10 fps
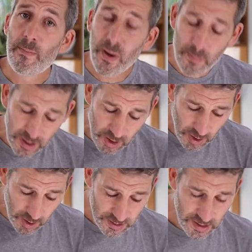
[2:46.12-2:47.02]
But
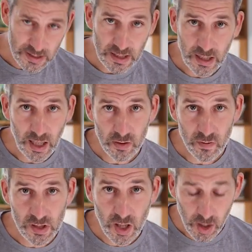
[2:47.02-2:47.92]
because it's in the
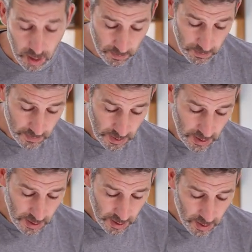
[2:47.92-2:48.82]
hundreds column,
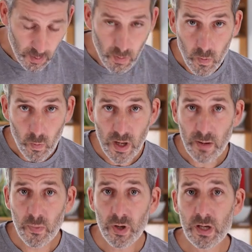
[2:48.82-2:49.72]
we
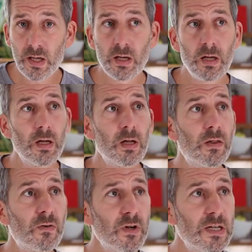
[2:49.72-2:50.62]
are putting
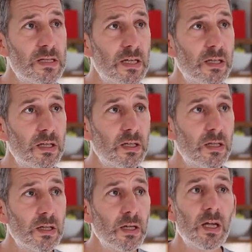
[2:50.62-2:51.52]
threes in
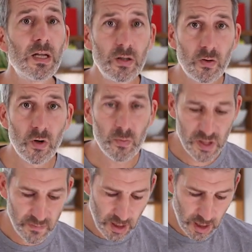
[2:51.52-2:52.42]
in
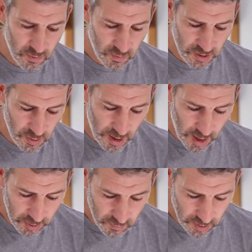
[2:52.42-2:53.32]
groups of 100. So
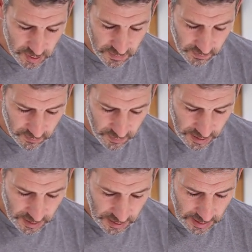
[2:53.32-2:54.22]
100 lots of
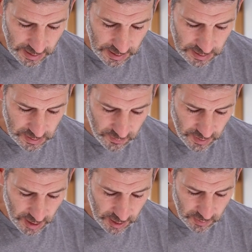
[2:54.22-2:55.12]
3 is
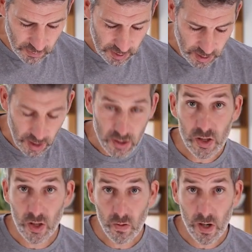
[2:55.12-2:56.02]
300,
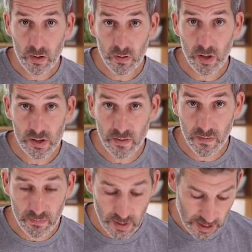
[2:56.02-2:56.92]
200 lots of
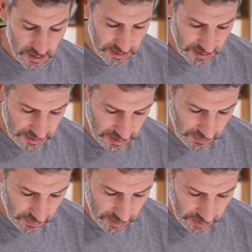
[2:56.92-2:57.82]
3 is
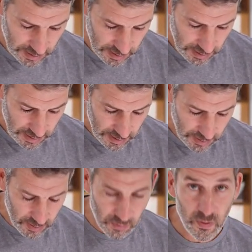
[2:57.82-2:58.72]
600,
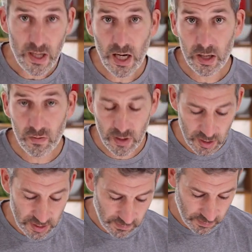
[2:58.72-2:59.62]
300
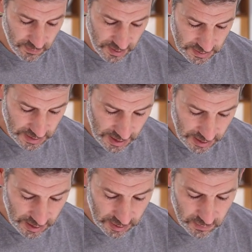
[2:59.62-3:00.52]
lots of 3 is
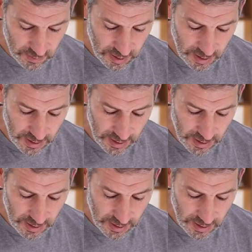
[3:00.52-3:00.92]
900,